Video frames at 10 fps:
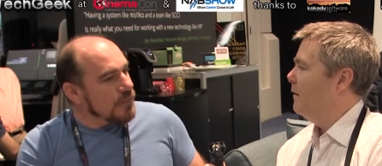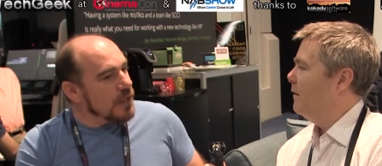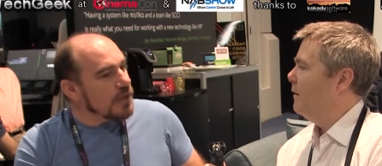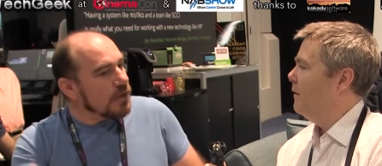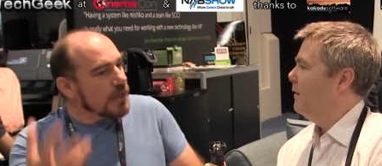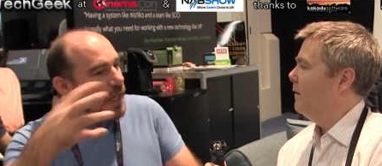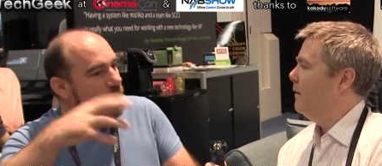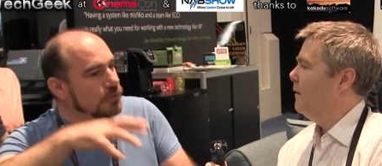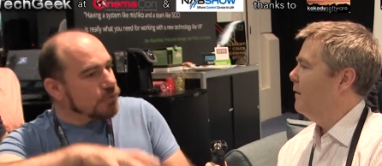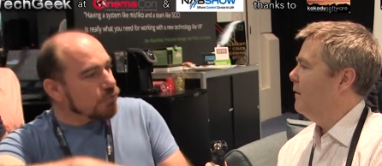Speaker 1: and then learning
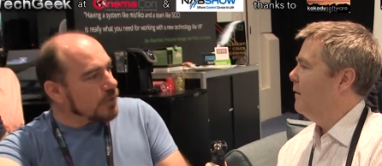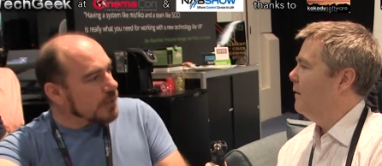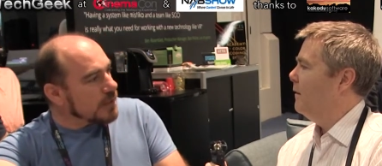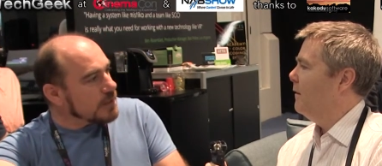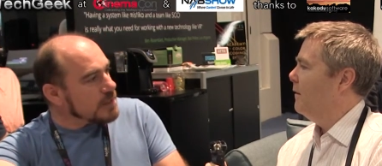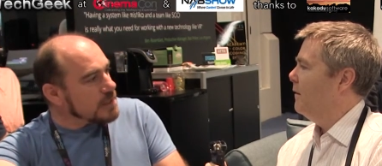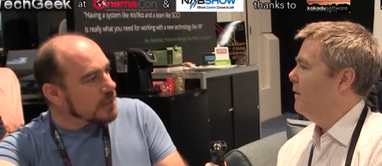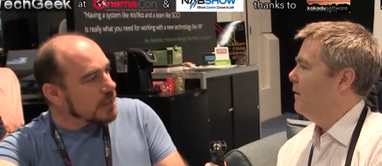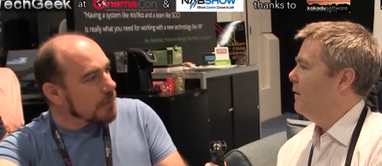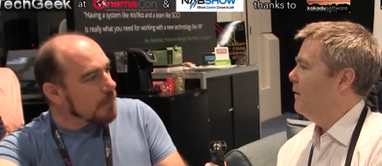how to really the
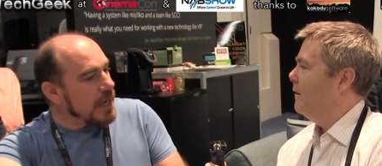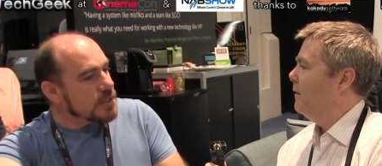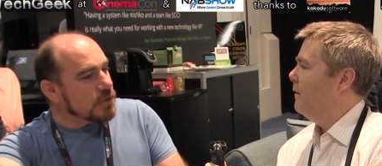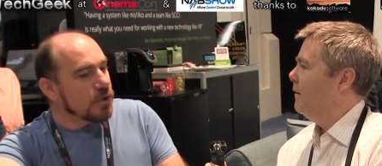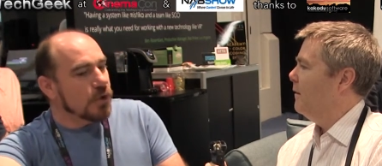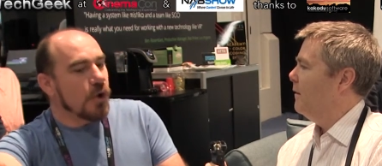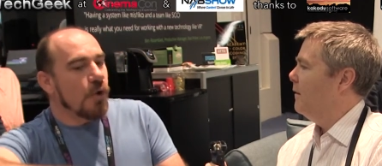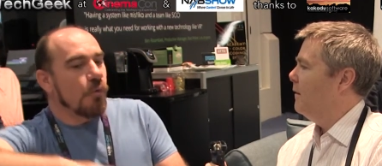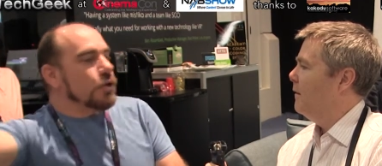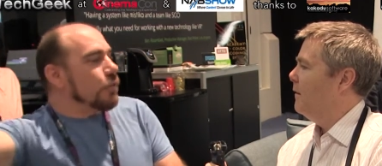scene based on
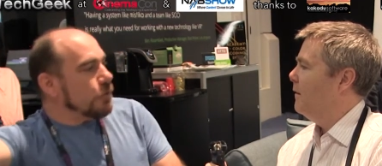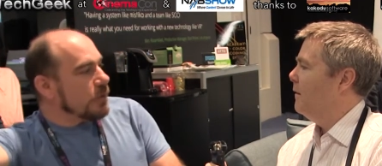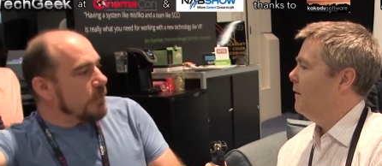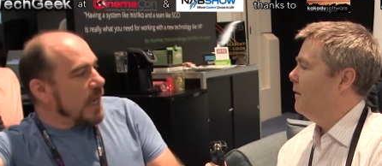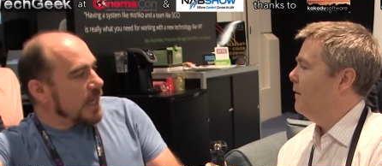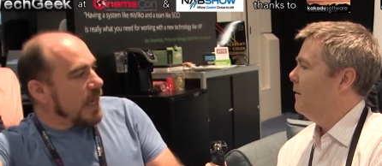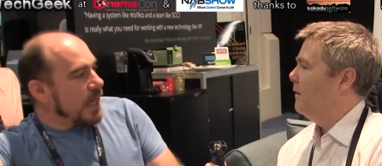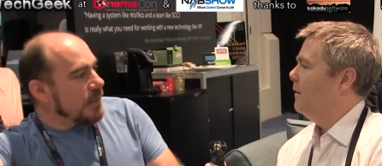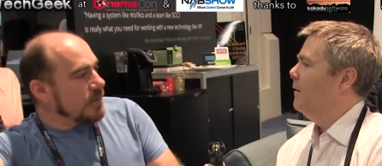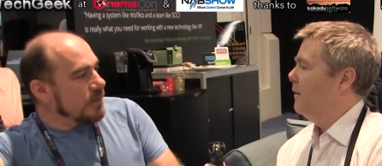what you will do at the back
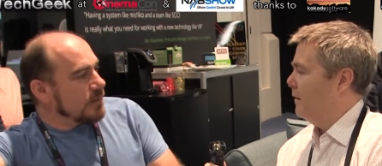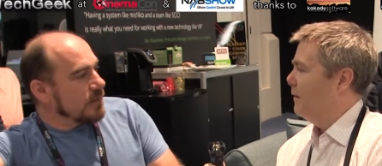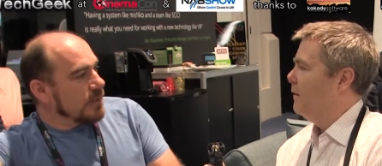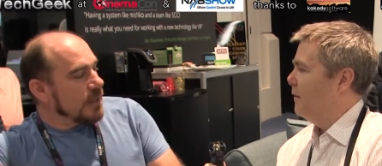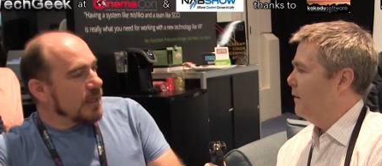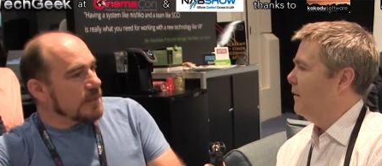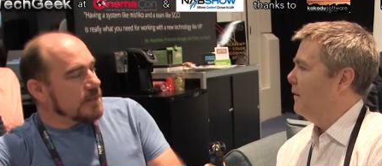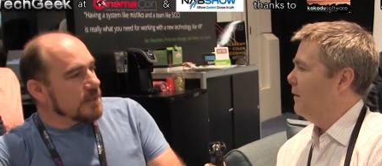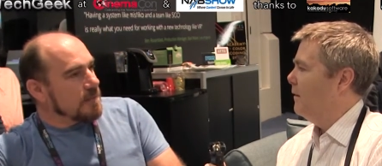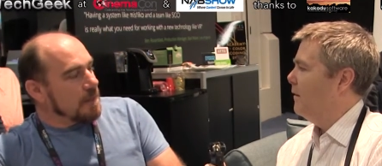end.
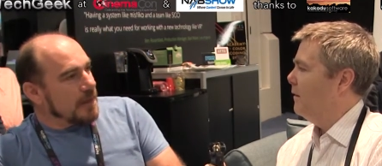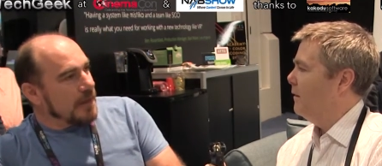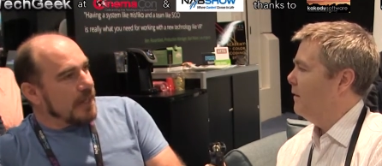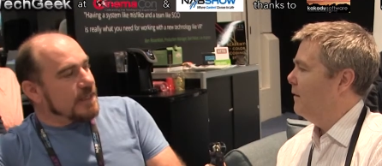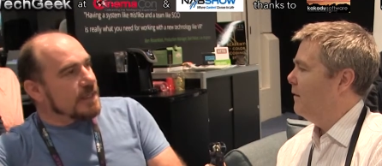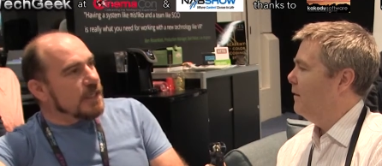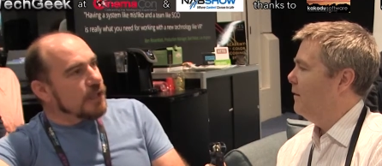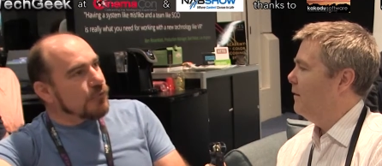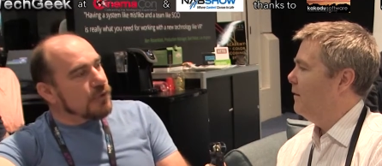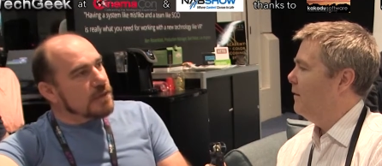It's it
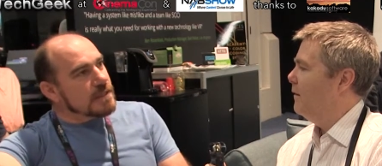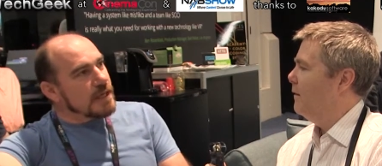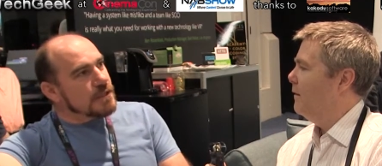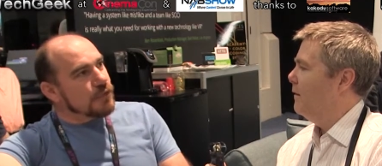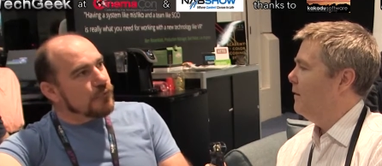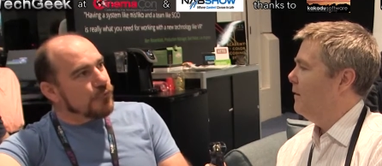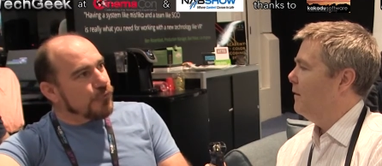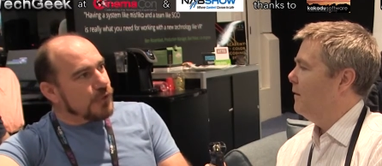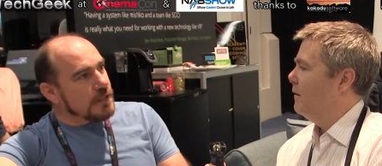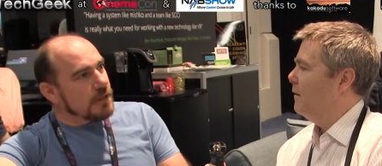gives you a sense of
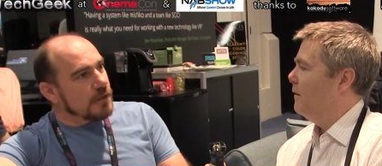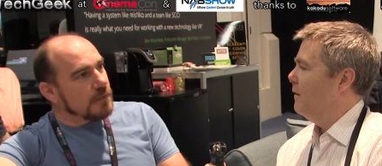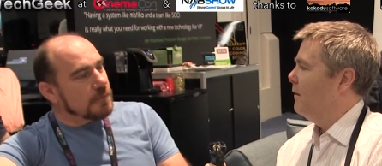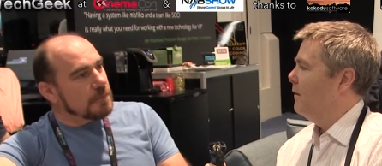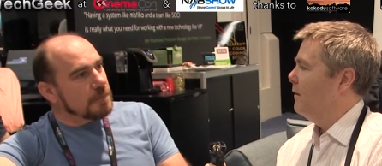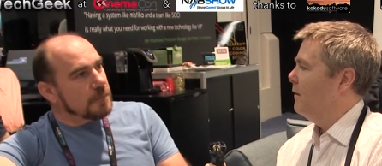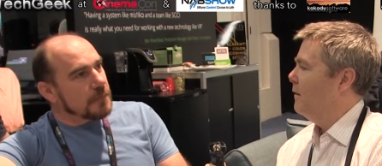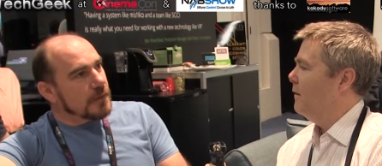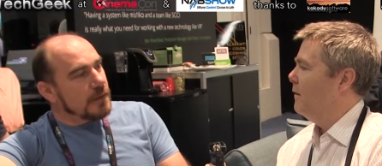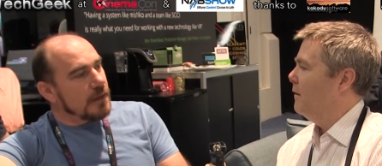freedom
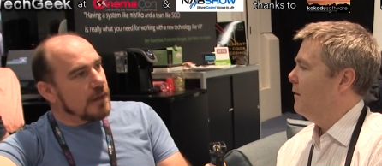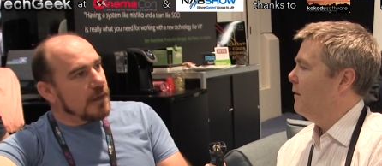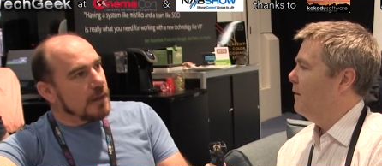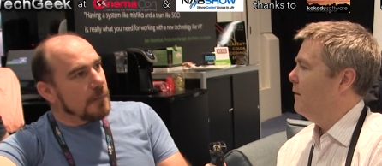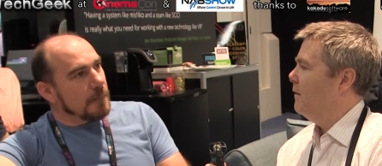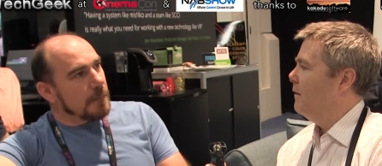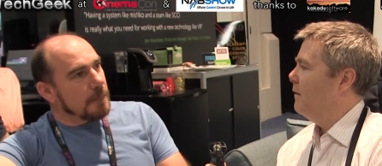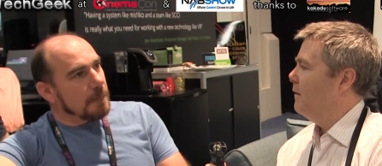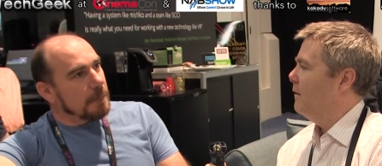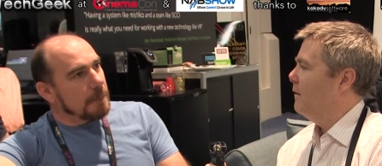um,
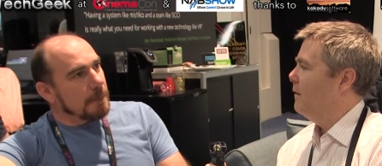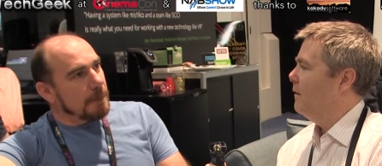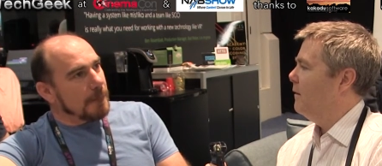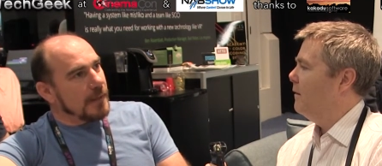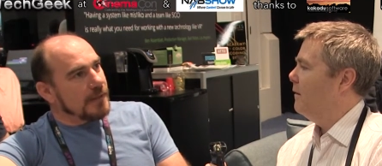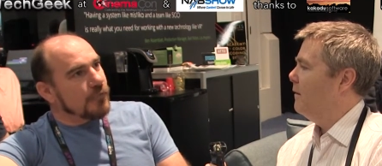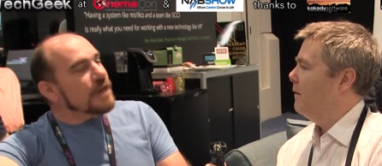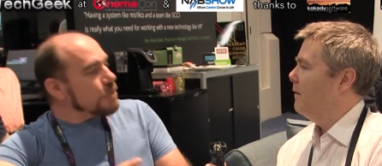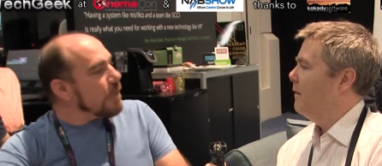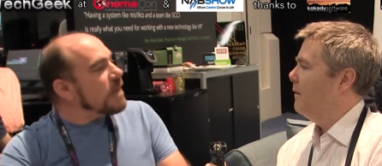of
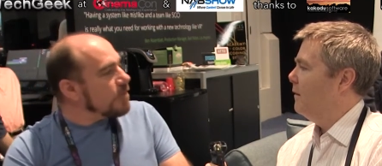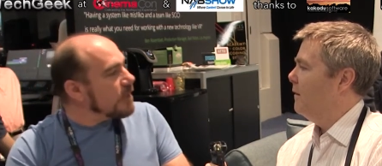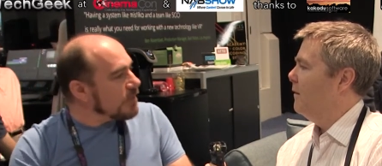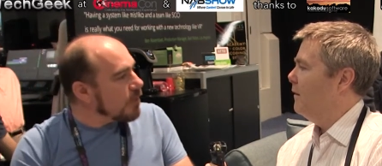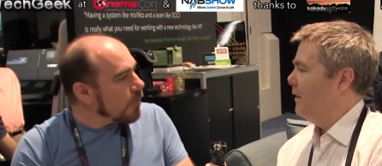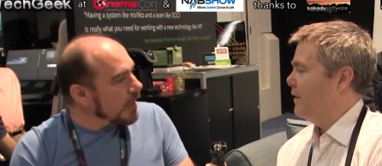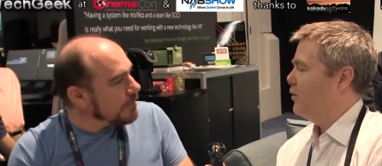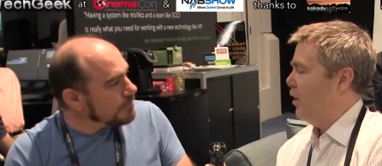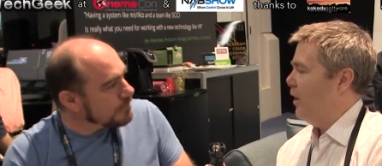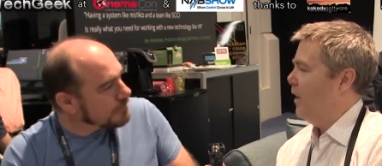experiment in a way.
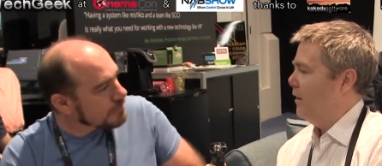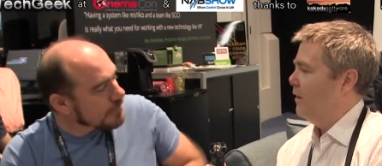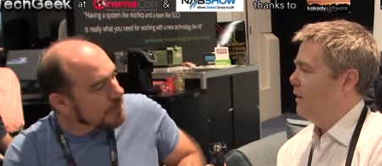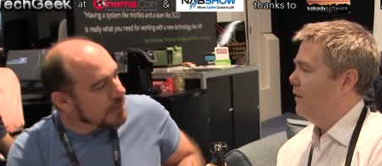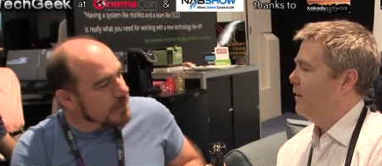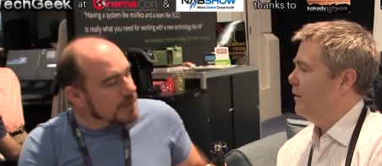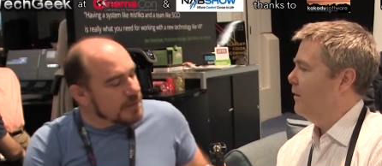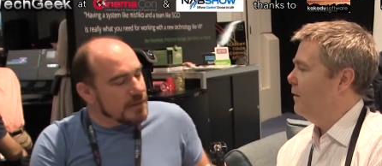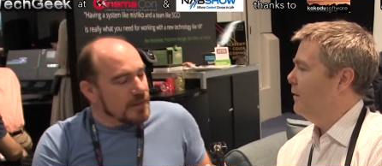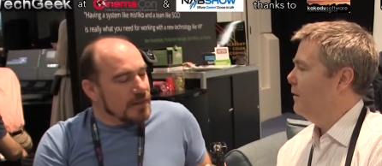That's right. Yeah. I mean, it's. It,
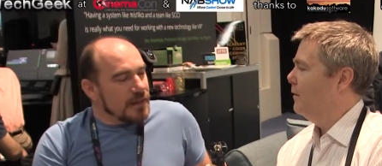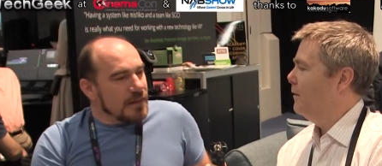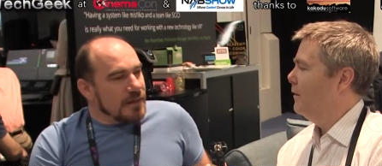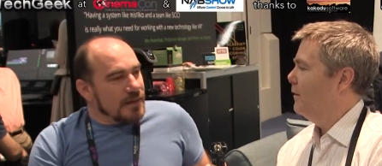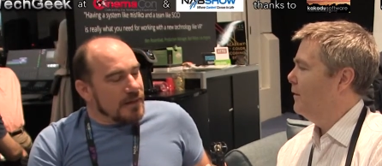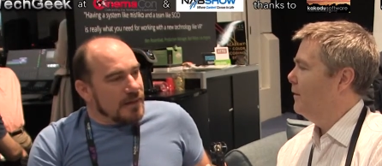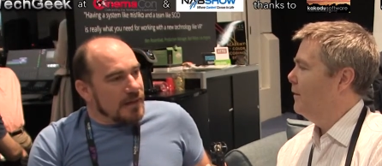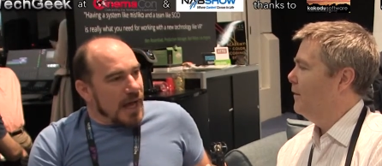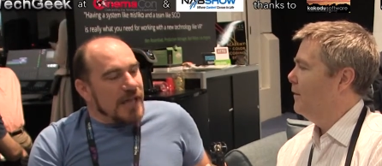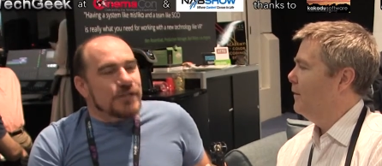
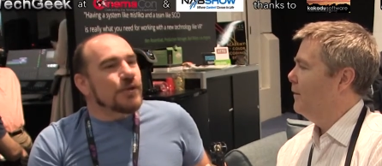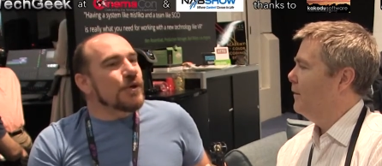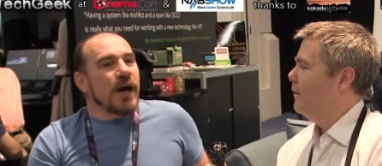I don't know